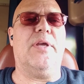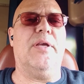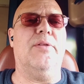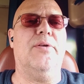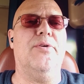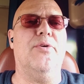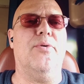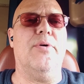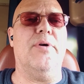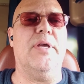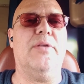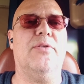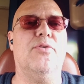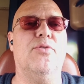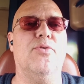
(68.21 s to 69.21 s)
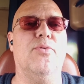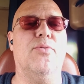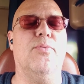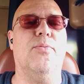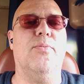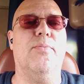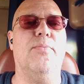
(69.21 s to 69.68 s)
Illinois
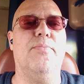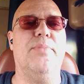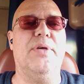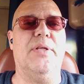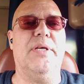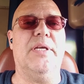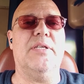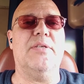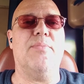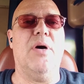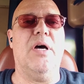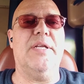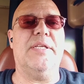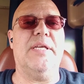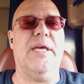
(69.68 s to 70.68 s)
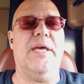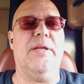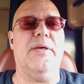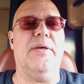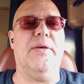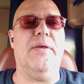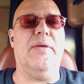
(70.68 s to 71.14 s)
to Billings,
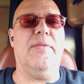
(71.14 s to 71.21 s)
Montana,